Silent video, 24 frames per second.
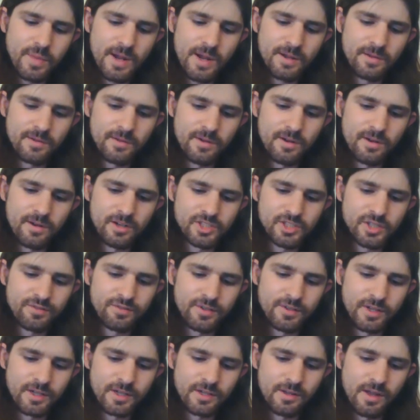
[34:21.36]
By and
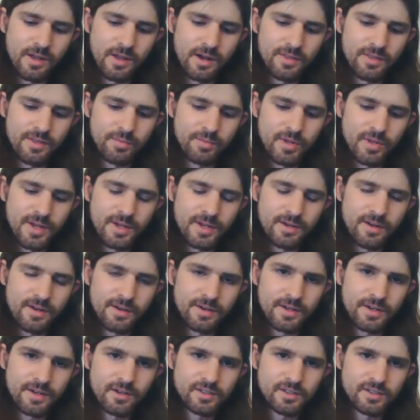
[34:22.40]
large, I feel like a lot of the playing
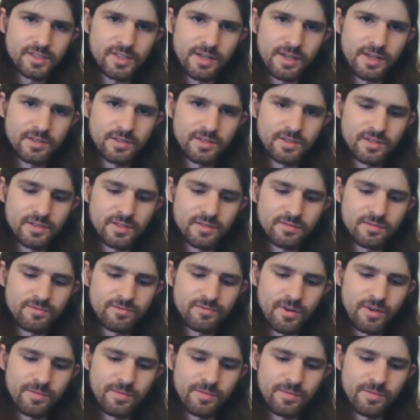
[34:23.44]
on here sounds